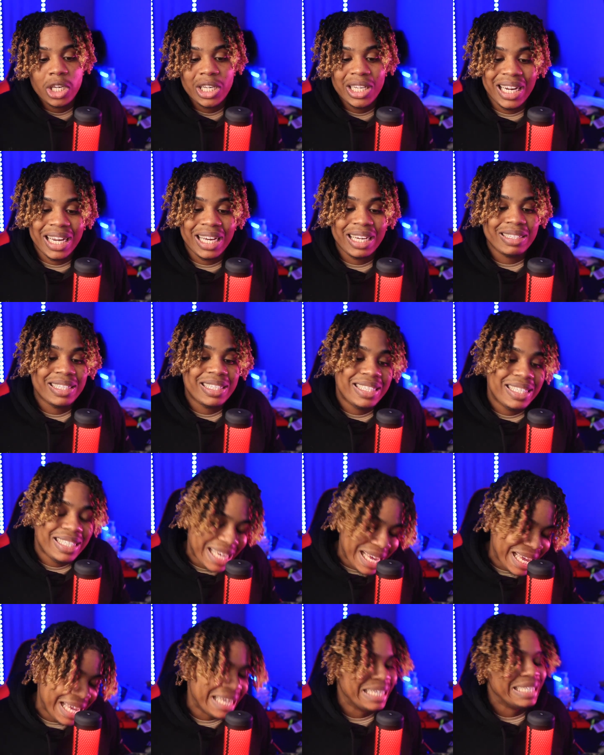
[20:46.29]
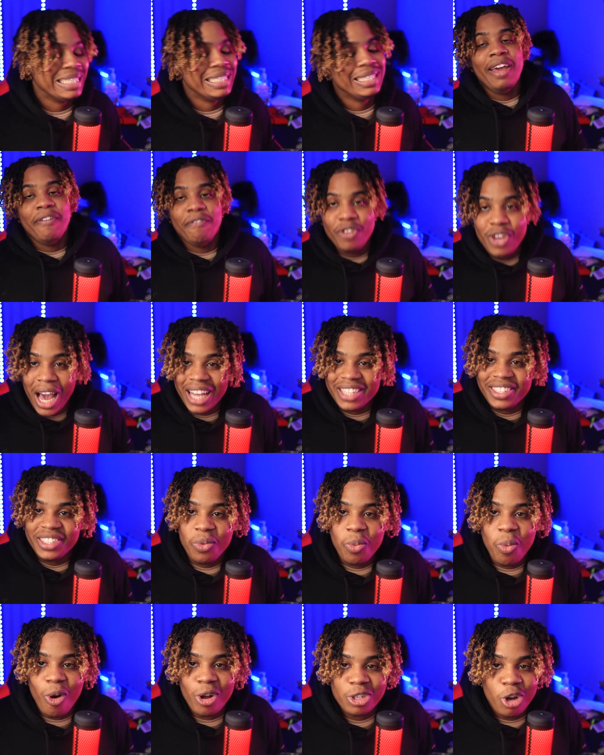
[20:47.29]
You know what I'm saying? If you guys did
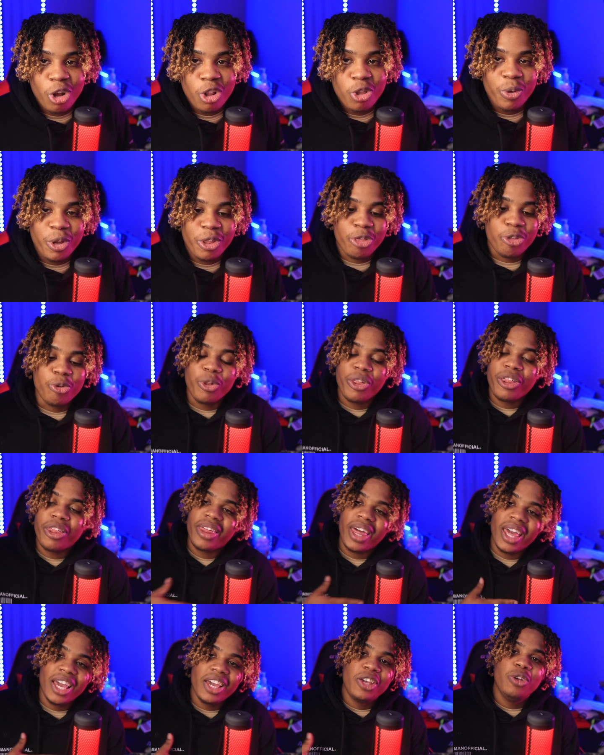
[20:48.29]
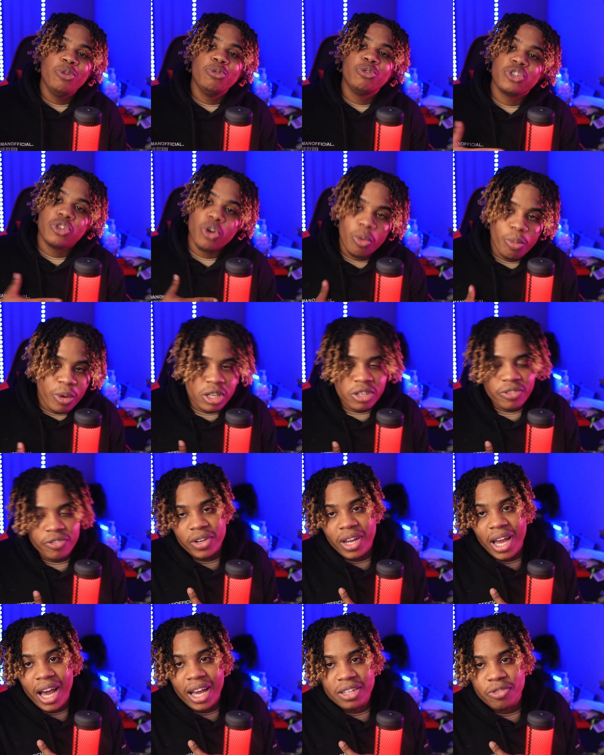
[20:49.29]
watch all the way through, thank you so much for
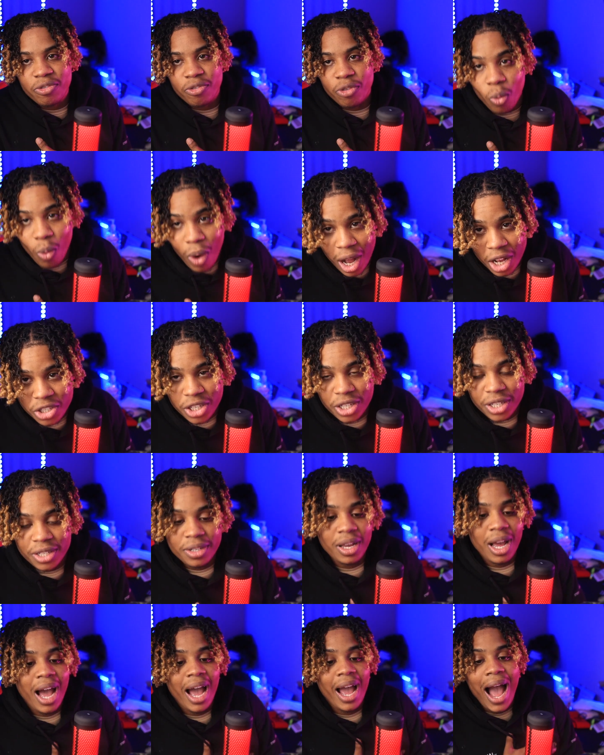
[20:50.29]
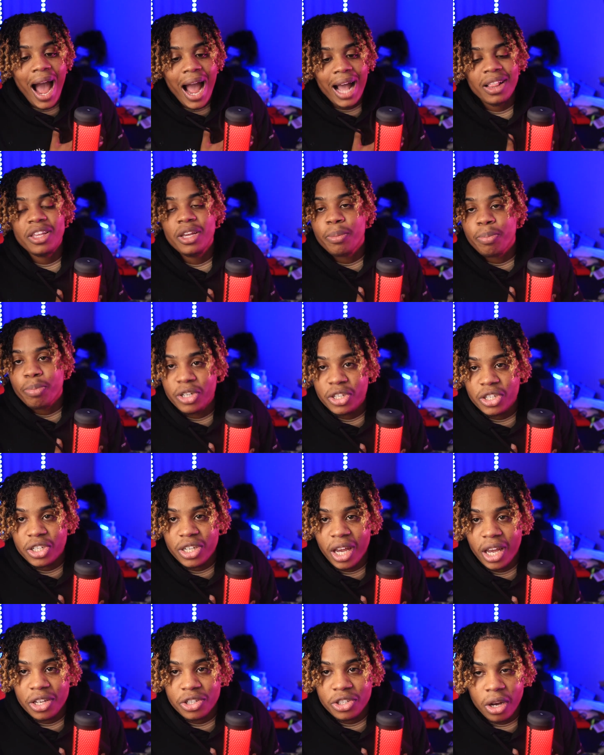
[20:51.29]
you guys for watching. I highly
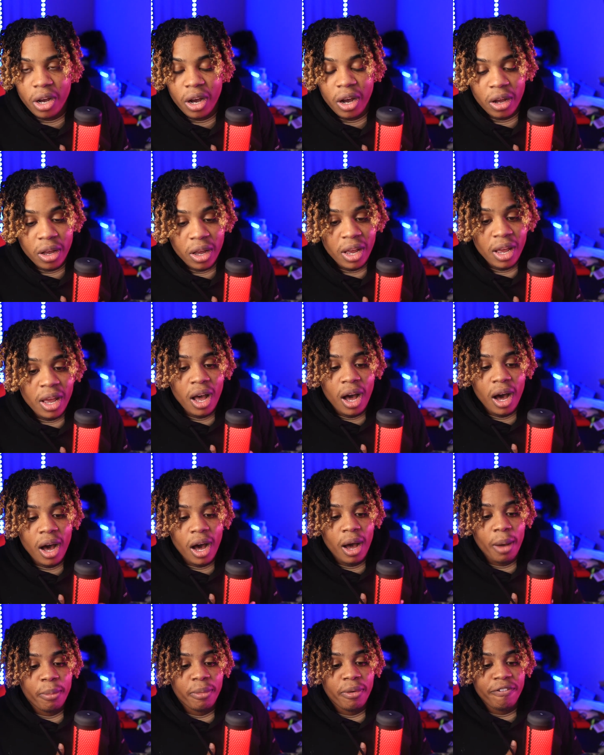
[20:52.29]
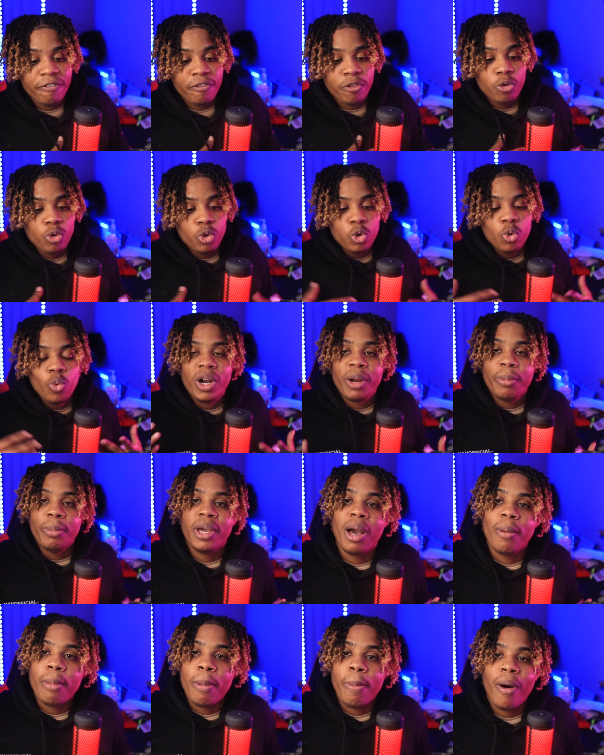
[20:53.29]
appreciate y'all. Um, if you do want to
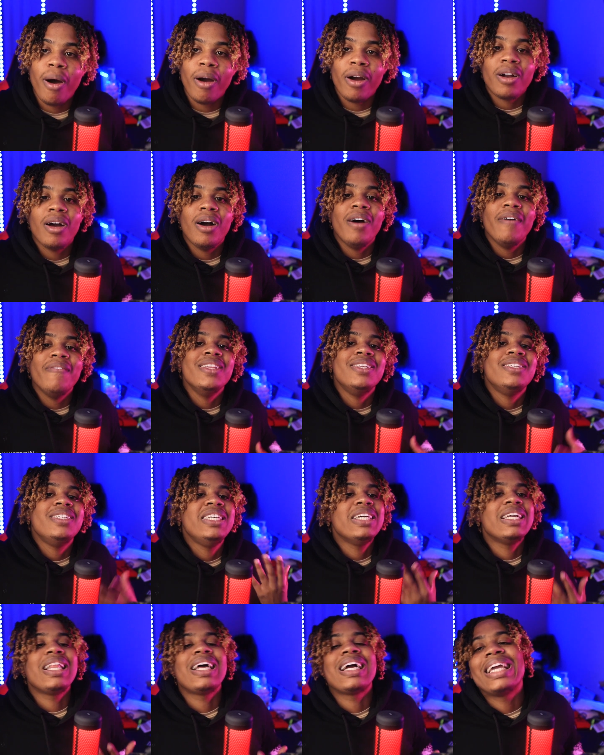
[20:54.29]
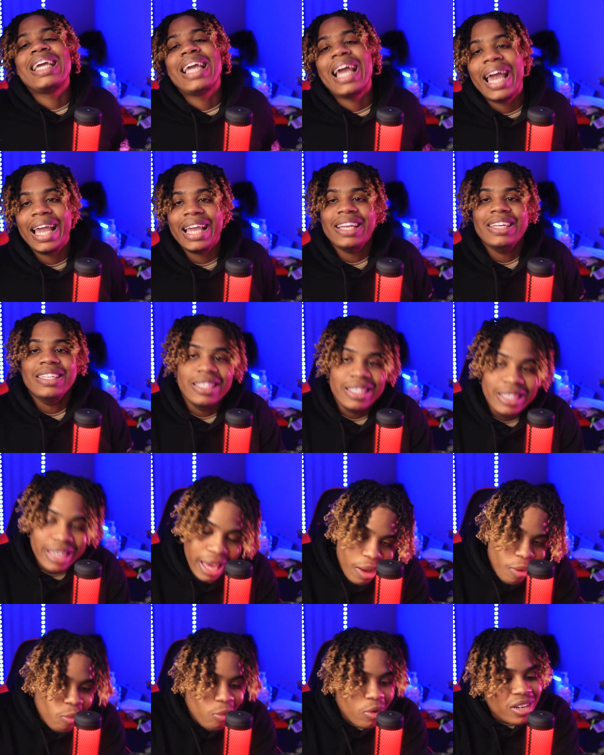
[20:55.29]
become a part of the TLR gang, you
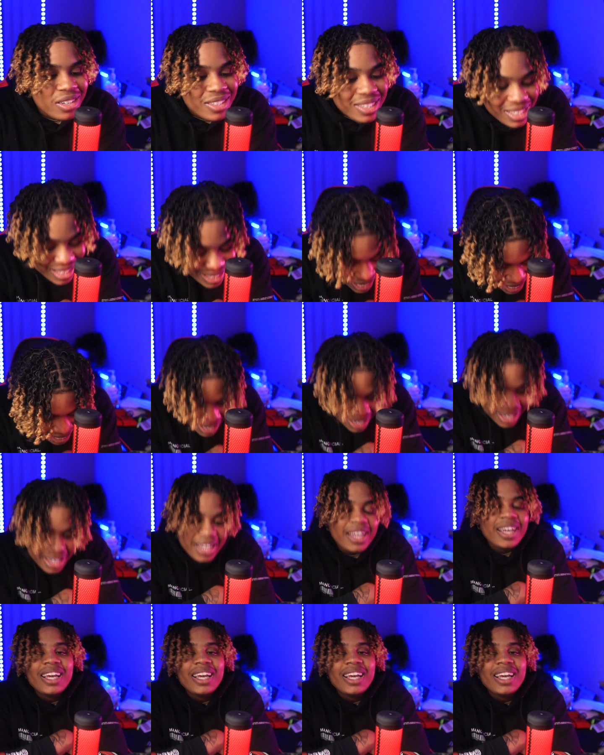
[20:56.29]
did what I'm saying,